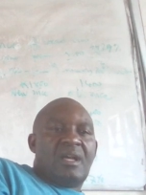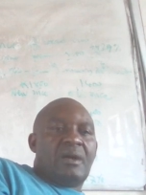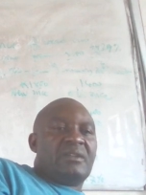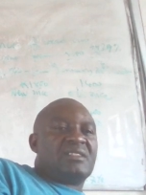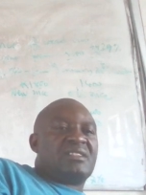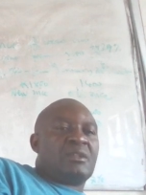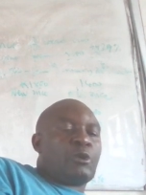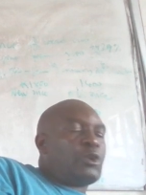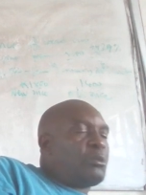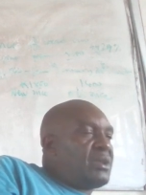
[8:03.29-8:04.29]
How does the
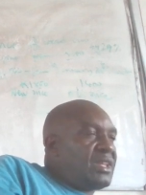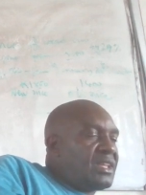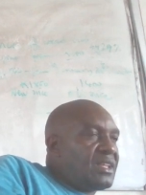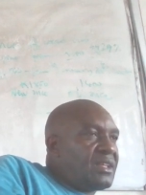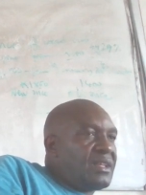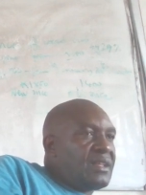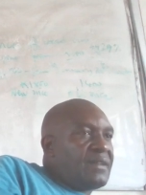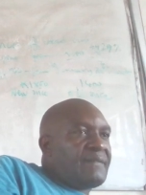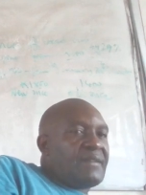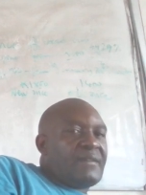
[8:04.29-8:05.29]
economy,
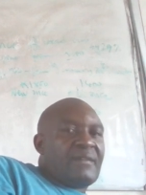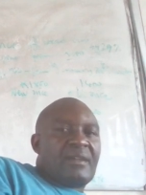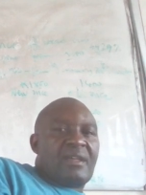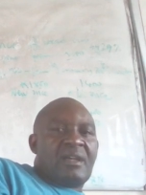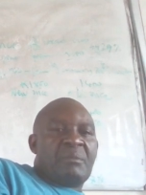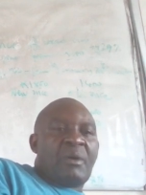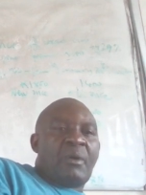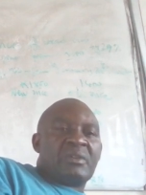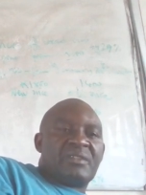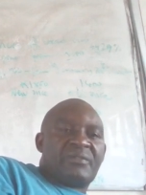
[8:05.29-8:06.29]

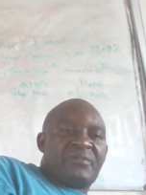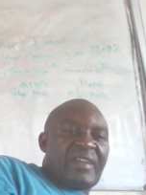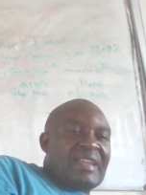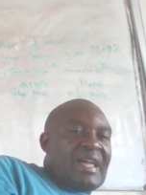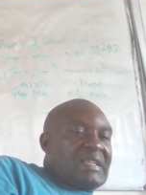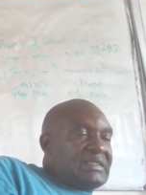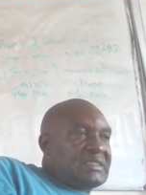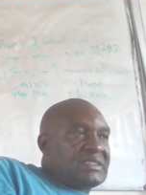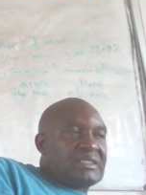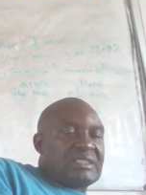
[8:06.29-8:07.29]
about
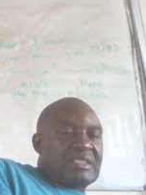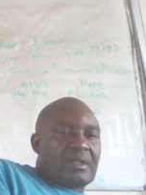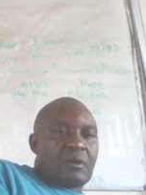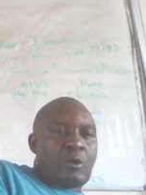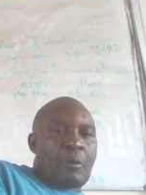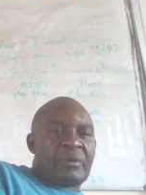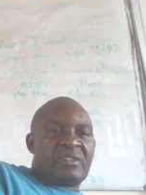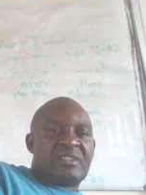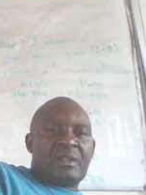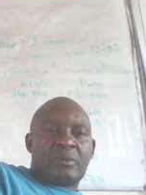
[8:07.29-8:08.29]
finance,
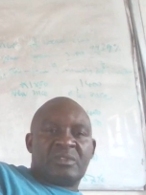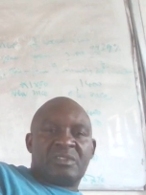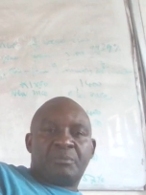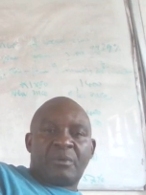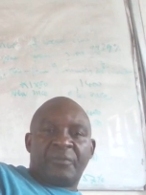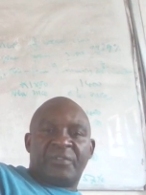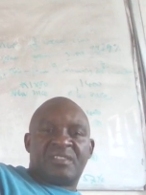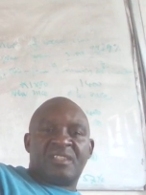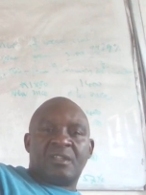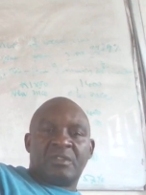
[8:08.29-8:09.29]
corporate deals,
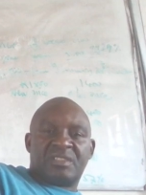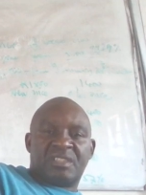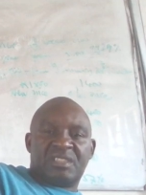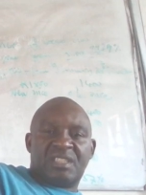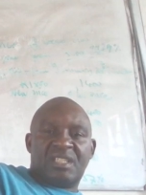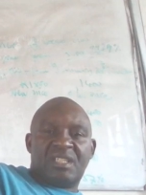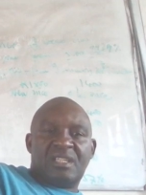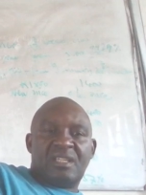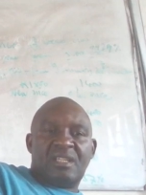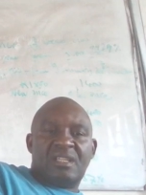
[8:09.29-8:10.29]
profits and losses,
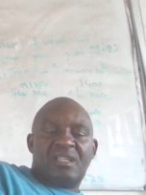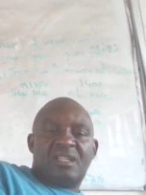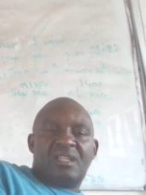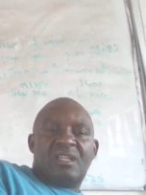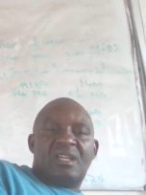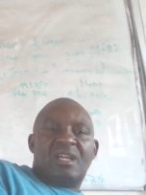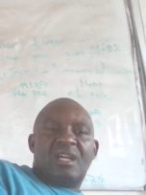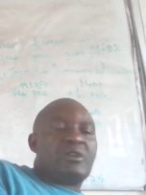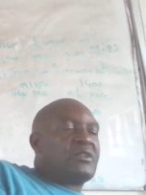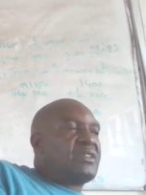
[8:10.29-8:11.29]

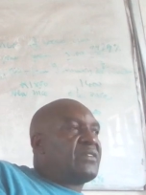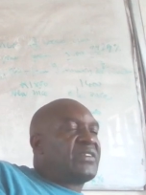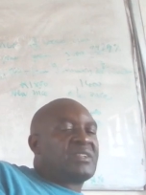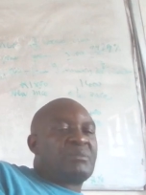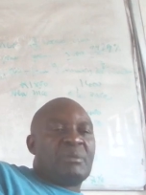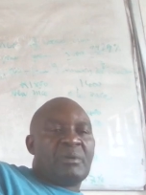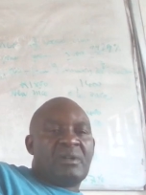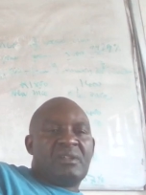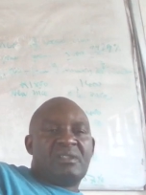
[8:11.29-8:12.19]
how do they affect people?